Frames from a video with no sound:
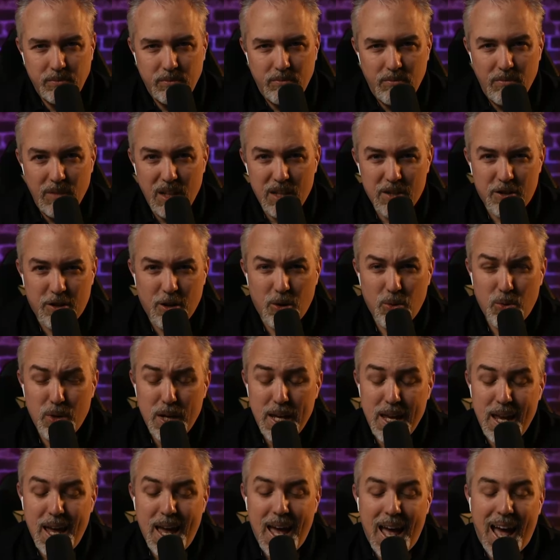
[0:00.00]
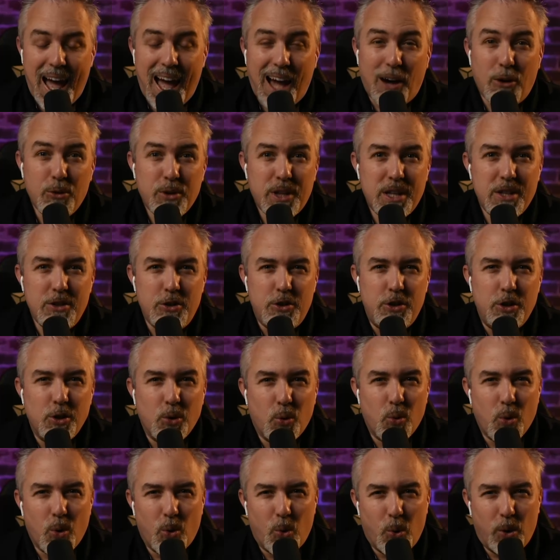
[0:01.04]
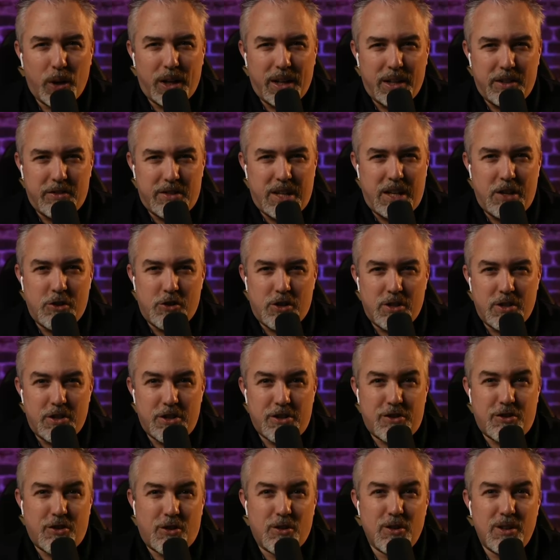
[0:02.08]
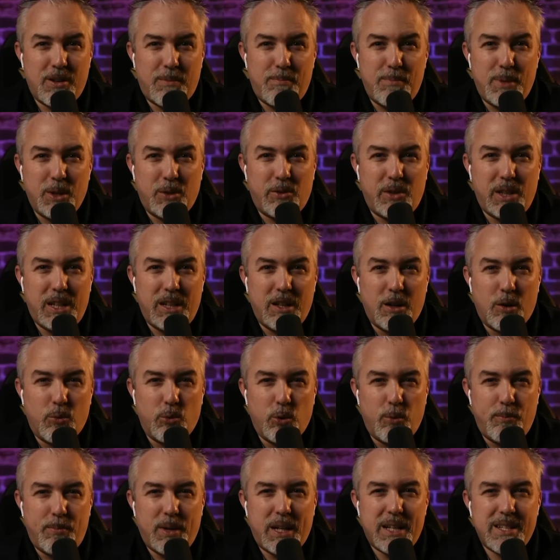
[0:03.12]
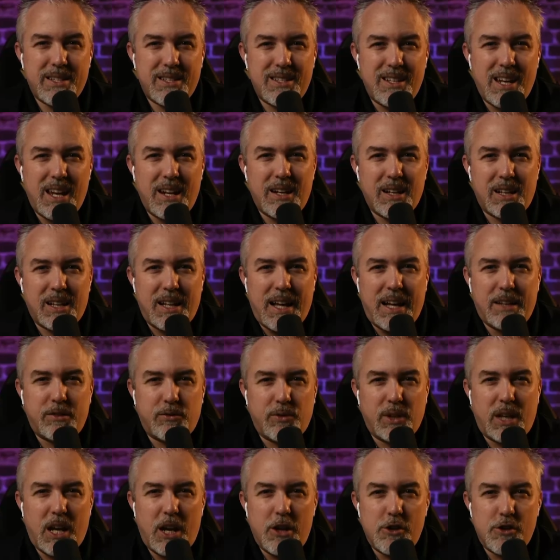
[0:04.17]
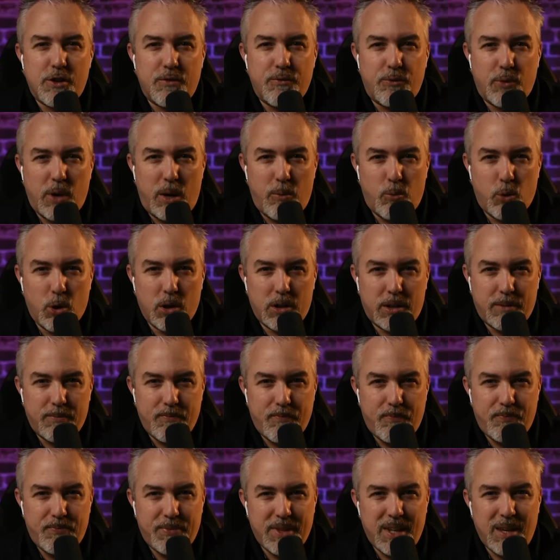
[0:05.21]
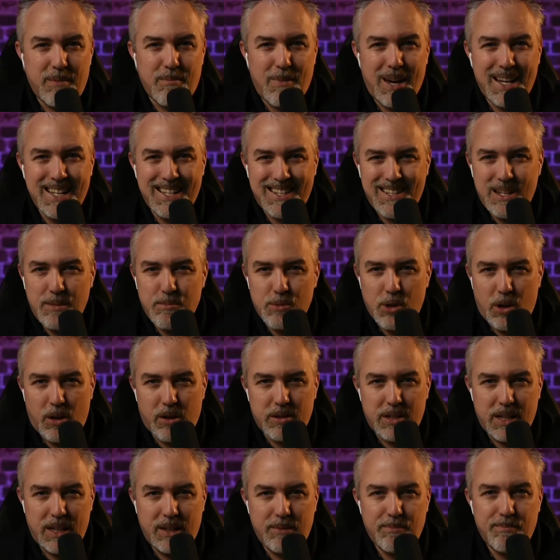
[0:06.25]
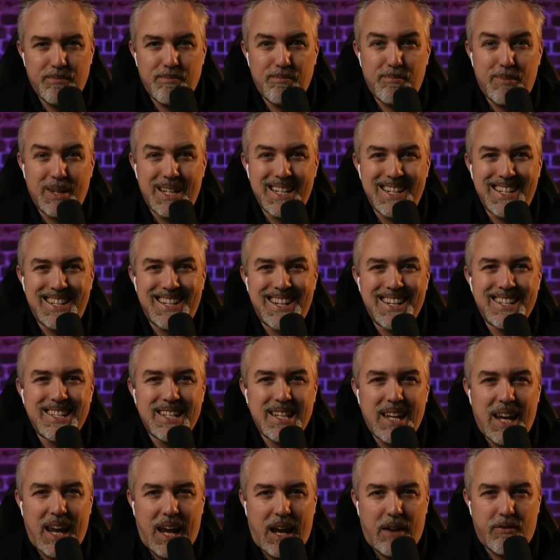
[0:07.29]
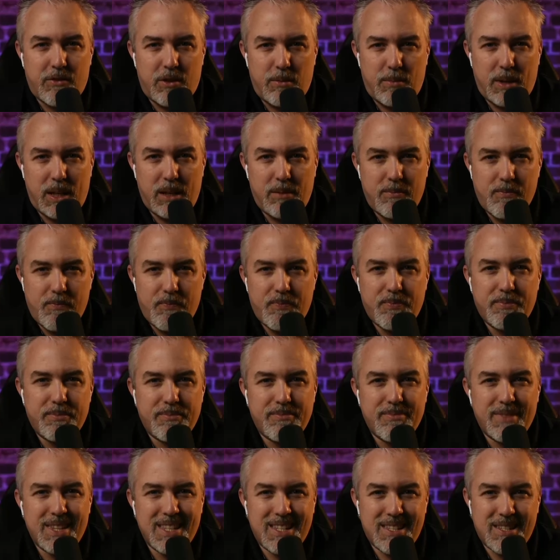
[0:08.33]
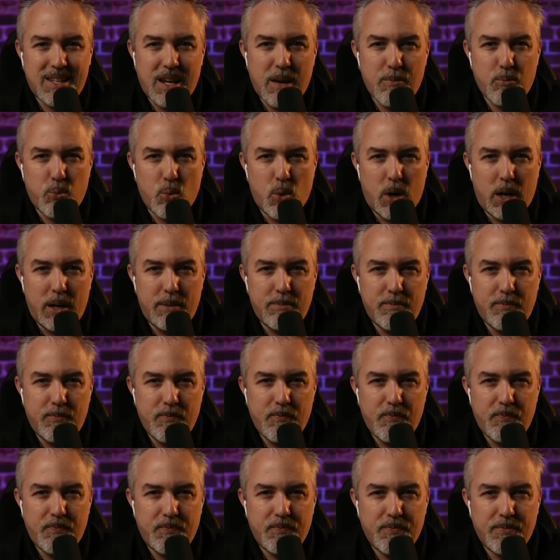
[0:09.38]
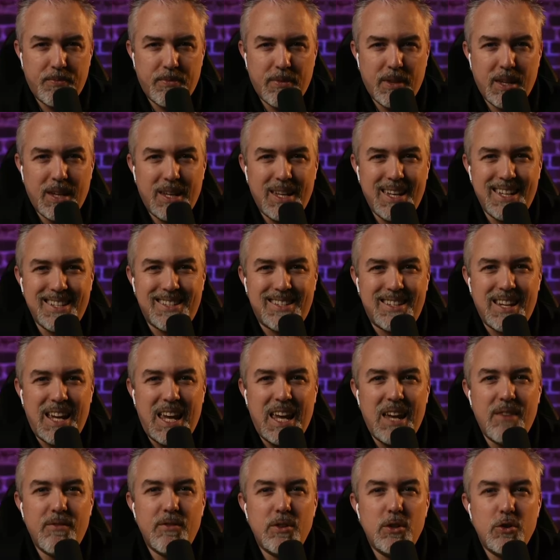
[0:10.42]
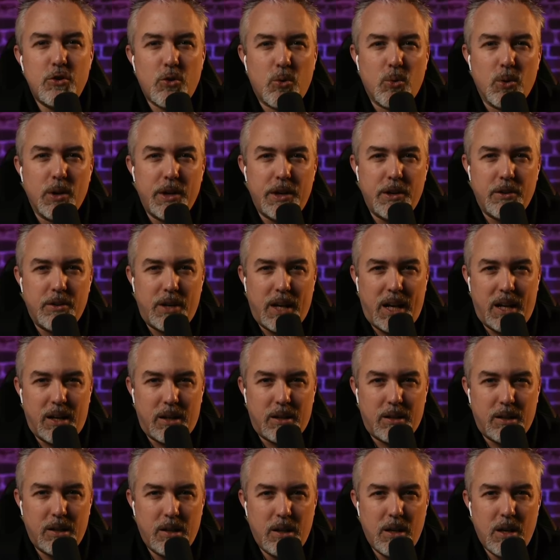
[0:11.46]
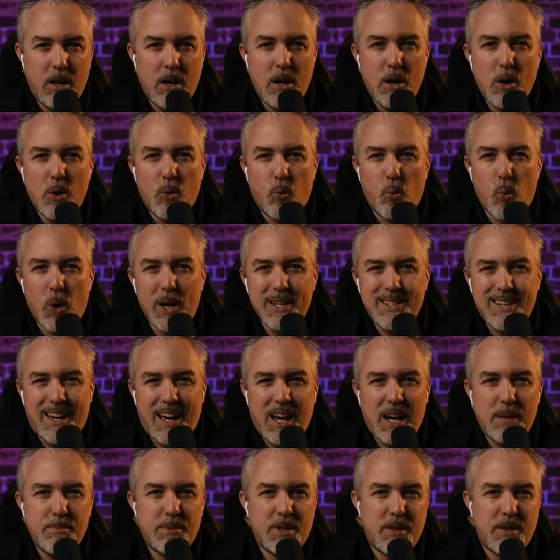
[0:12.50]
So, how can your organization start building a robust data classification framework? It might seem daunting, but it doesn't have to be. Step one is to inventory your data. What types of